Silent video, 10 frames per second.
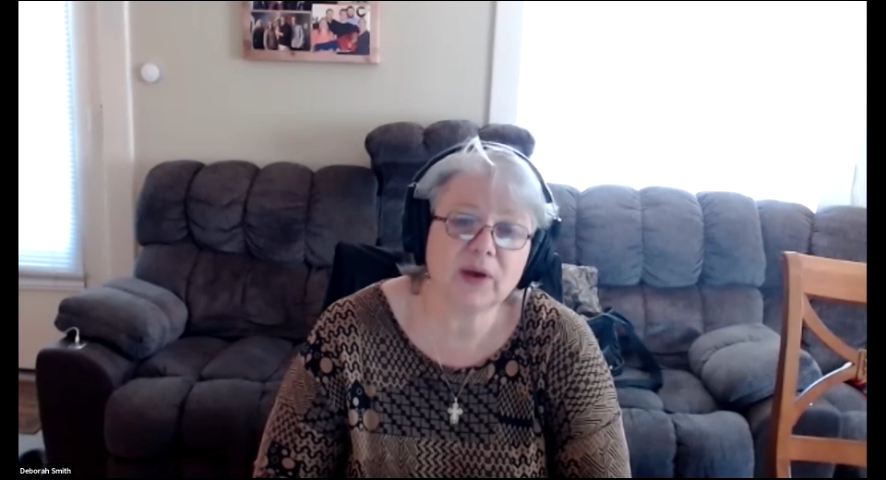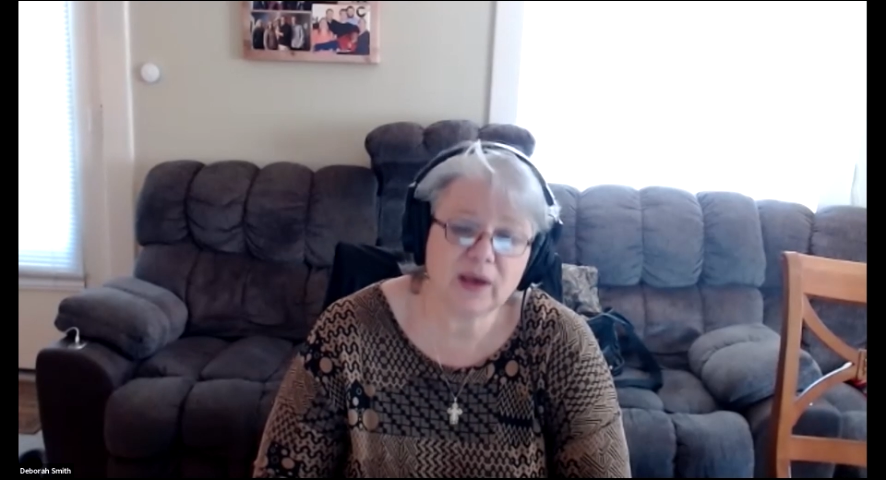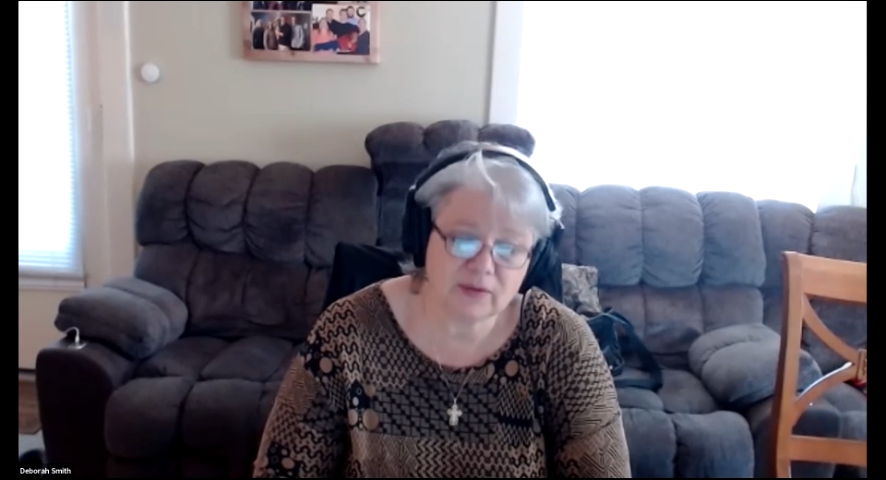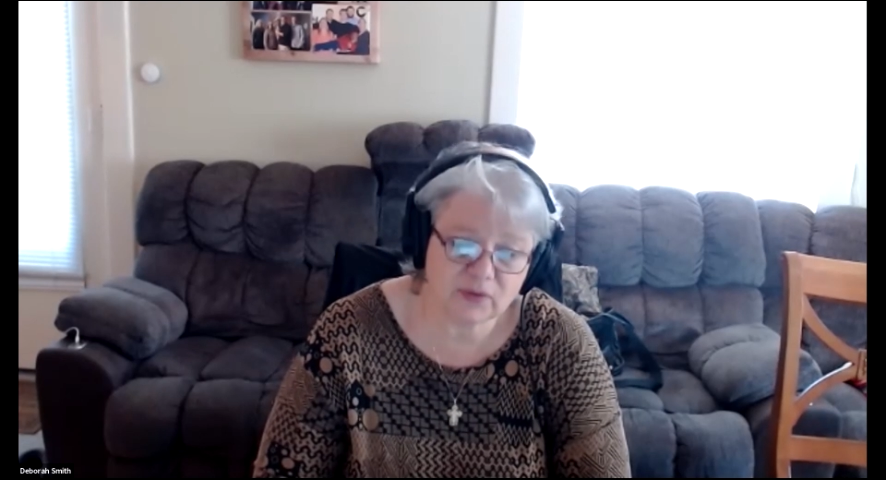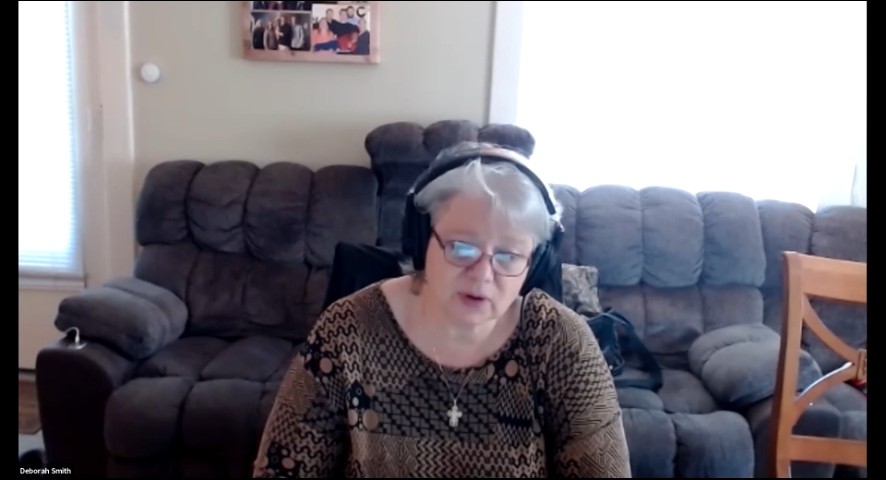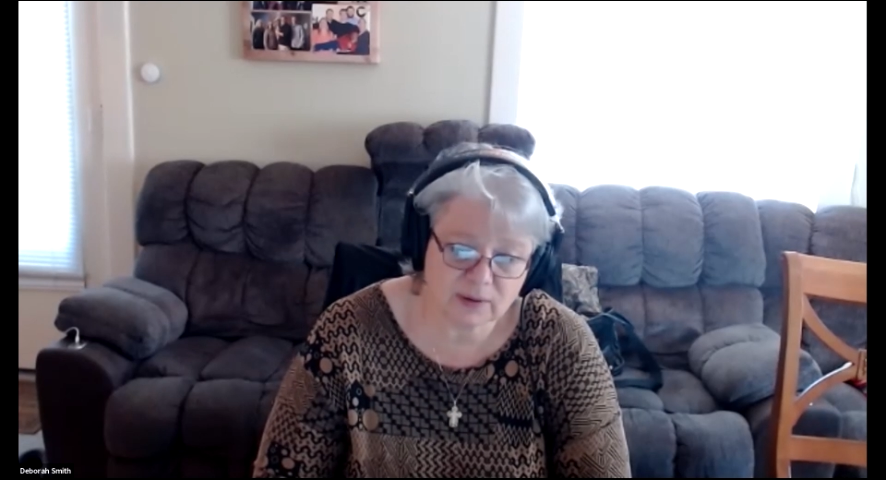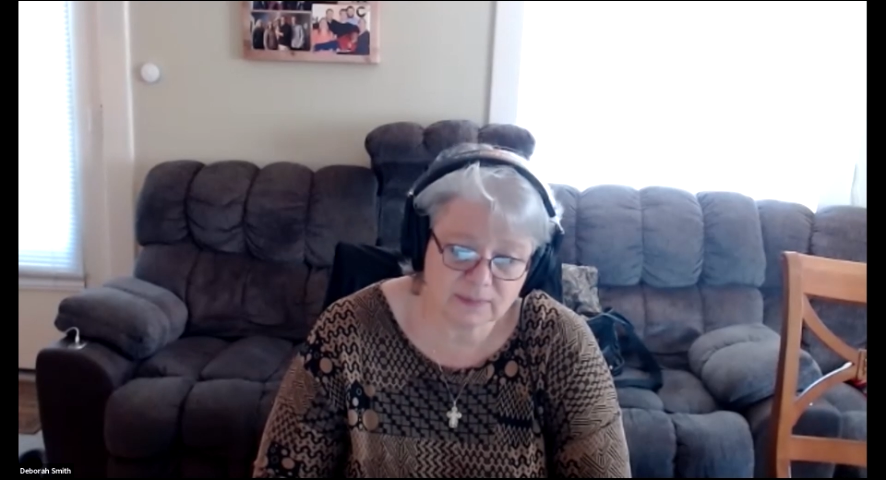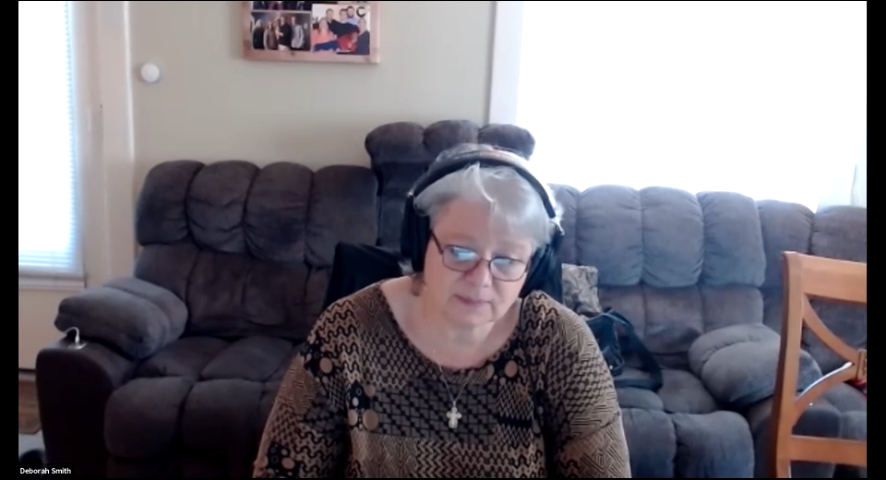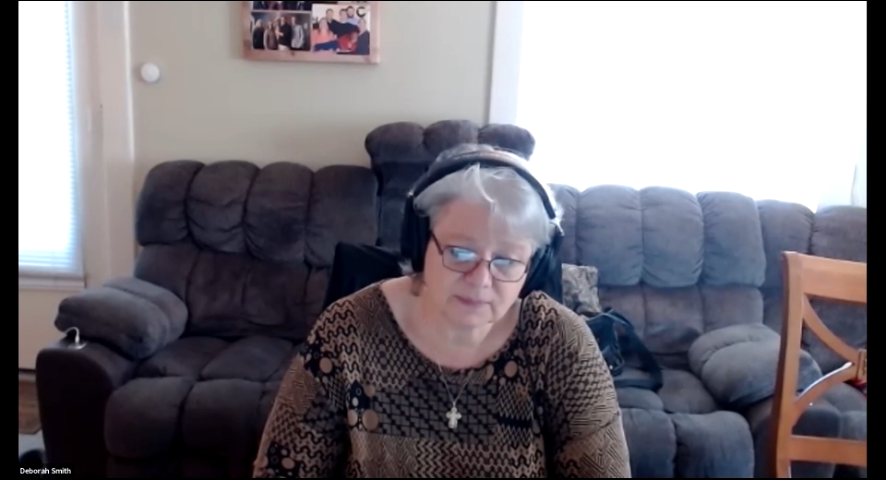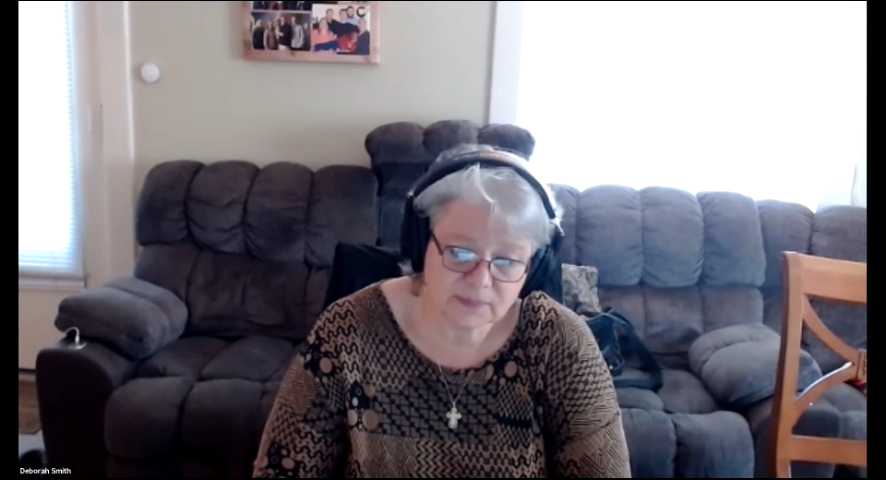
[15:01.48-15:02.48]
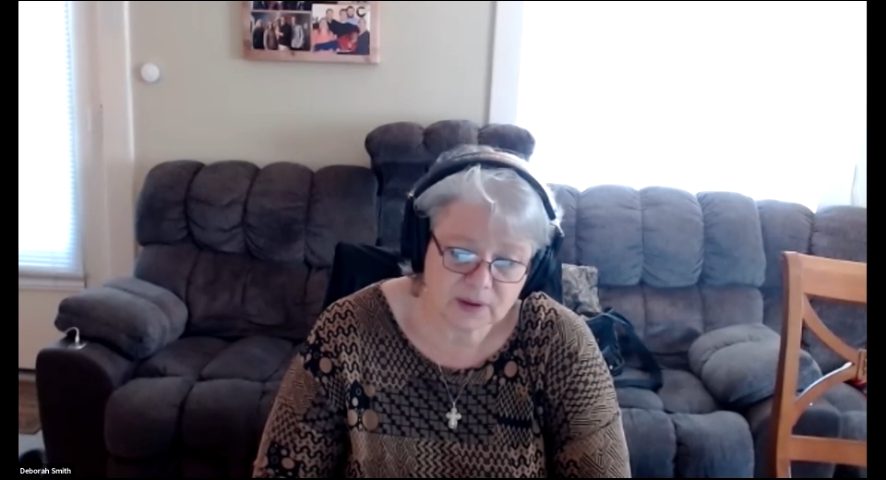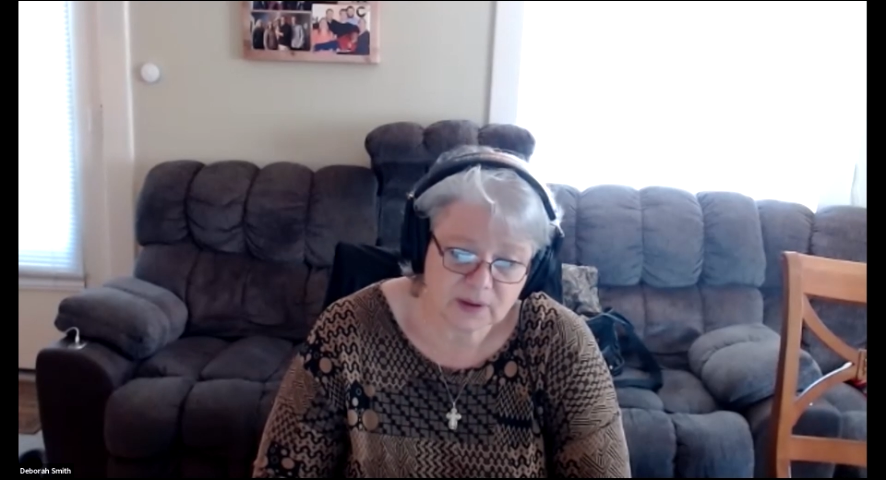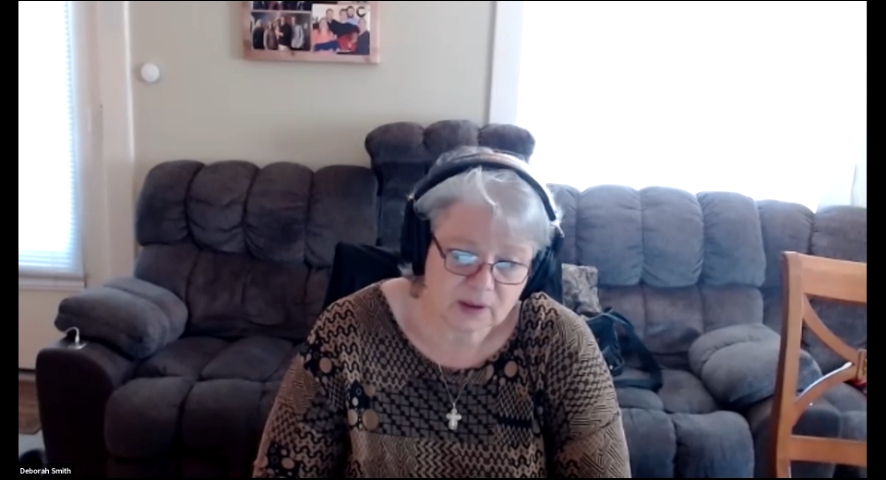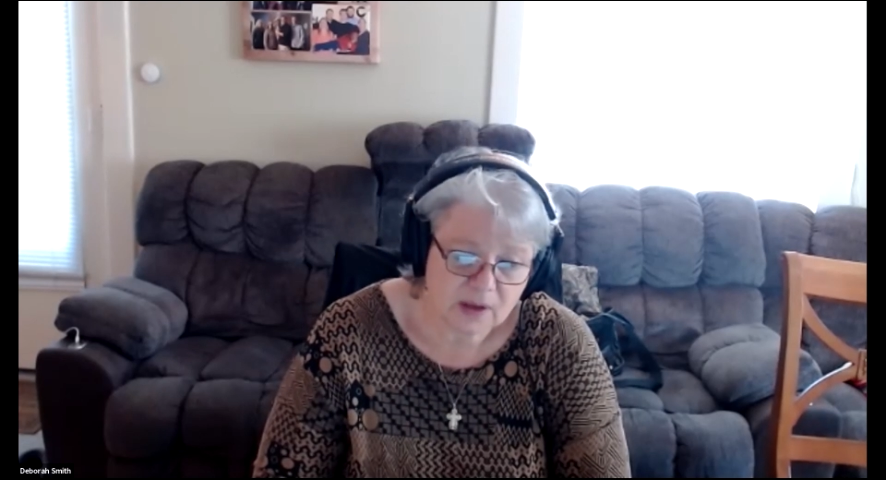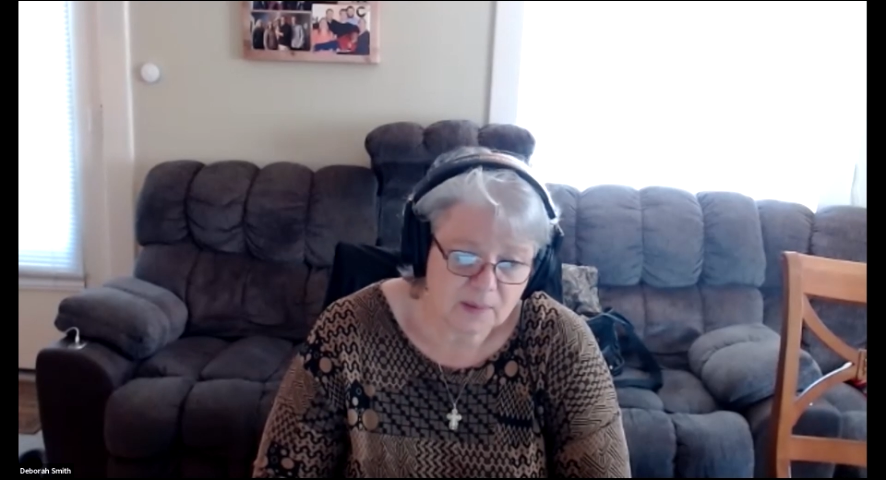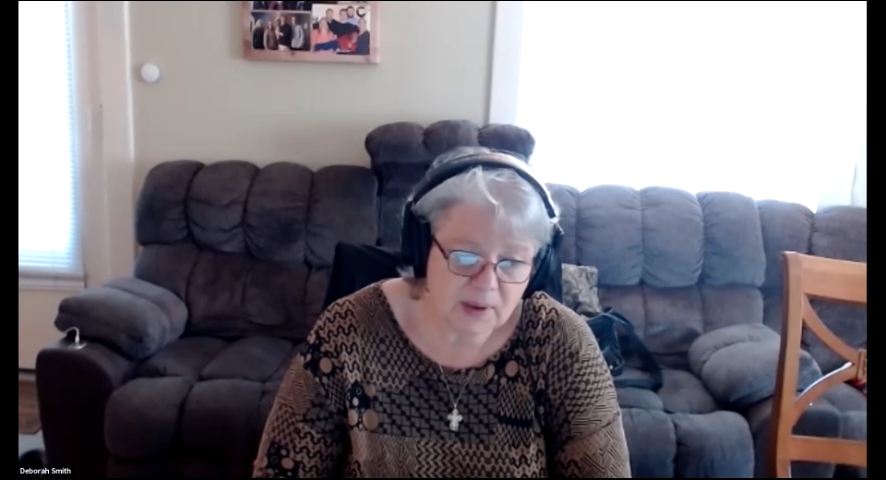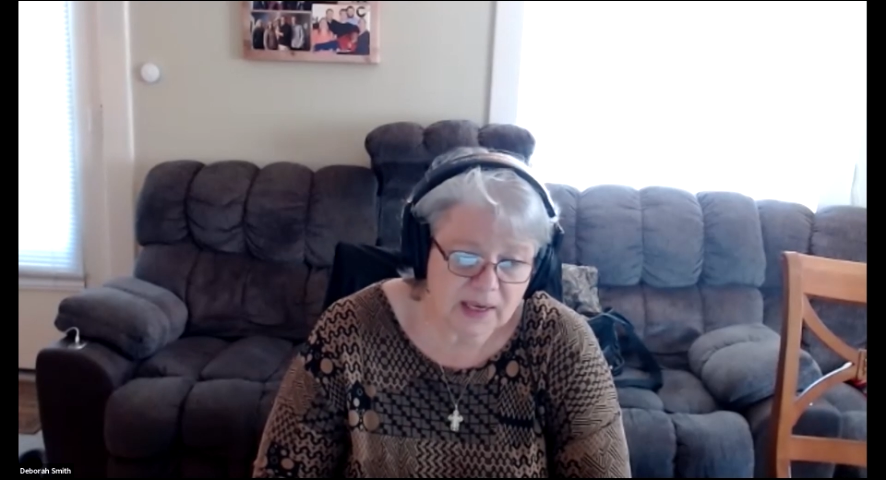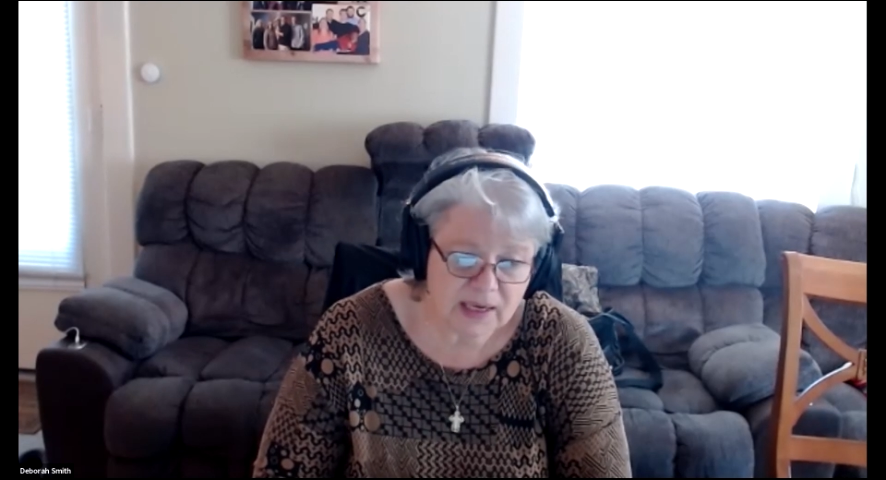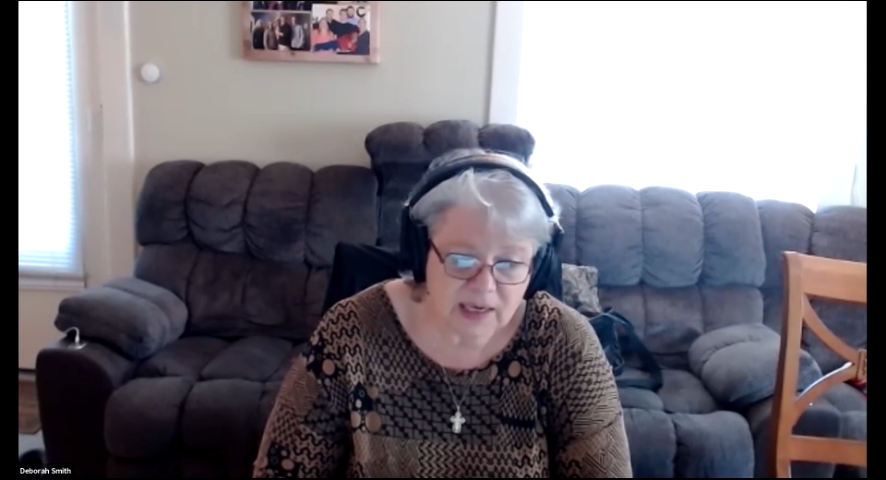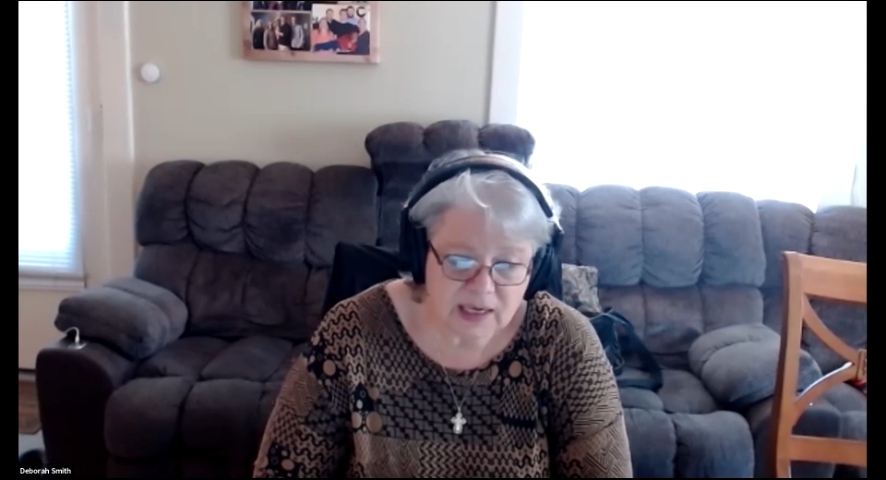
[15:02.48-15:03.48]
behavior,
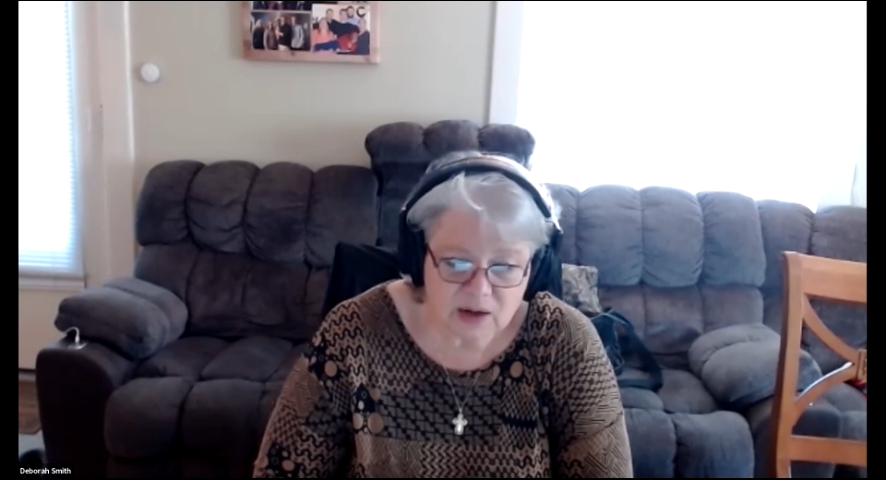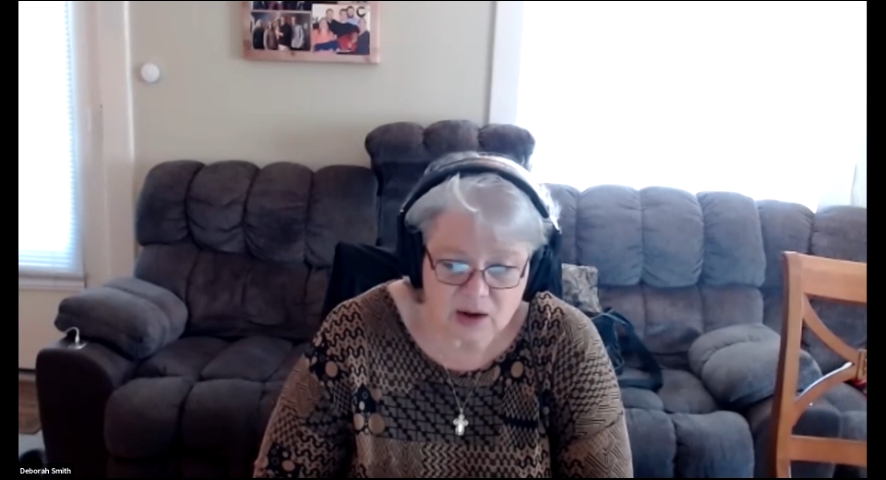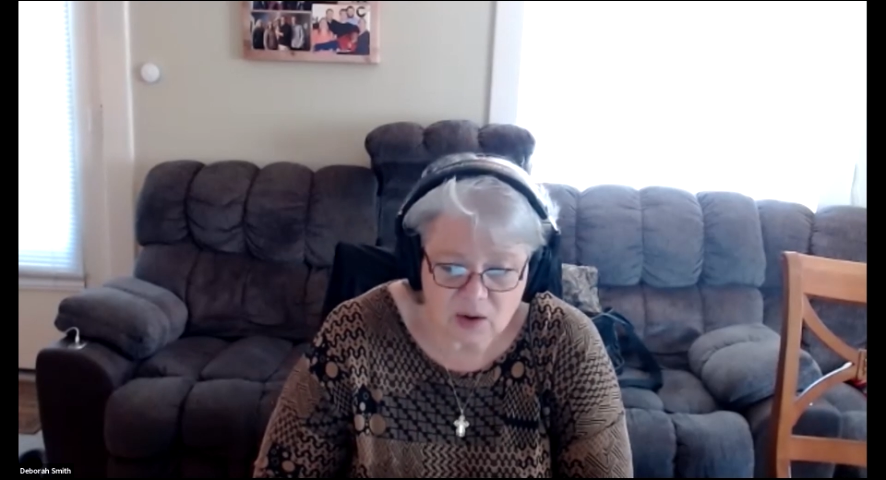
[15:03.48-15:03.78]
making it